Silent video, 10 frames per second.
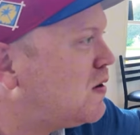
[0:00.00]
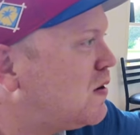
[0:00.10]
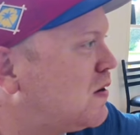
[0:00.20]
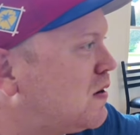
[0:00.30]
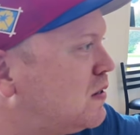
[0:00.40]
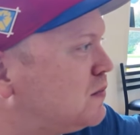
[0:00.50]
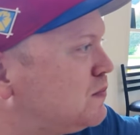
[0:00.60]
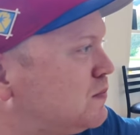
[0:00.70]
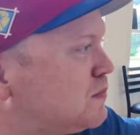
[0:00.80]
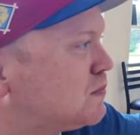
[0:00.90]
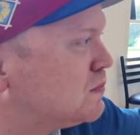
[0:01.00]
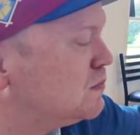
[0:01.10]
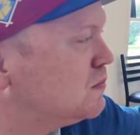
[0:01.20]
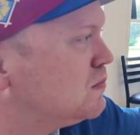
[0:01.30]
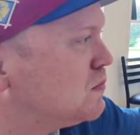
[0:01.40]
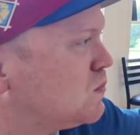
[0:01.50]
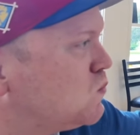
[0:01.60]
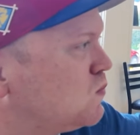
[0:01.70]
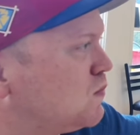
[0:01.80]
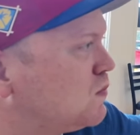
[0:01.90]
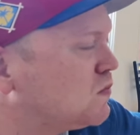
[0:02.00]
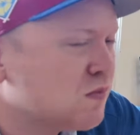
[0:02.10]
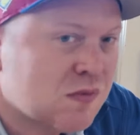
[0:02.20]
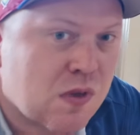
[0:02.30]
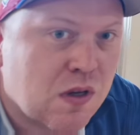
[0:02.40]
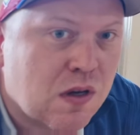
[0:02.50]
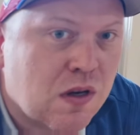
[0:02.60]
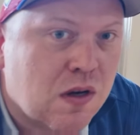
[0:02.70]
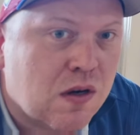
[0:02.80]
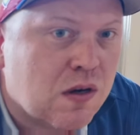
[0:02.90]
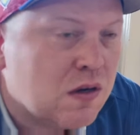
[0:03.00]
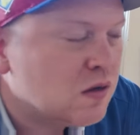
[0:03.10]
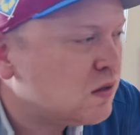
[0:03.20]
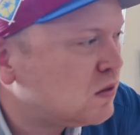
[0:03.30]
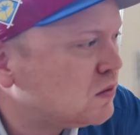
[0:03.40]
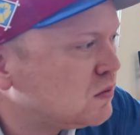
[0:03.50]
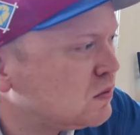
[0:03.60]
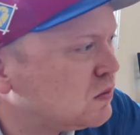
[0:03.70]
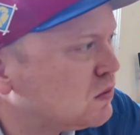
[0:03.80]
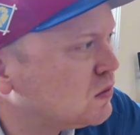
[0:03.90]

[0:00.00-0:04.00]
a big one lately. Mm-hmm. Cheese pizzas fly out the door.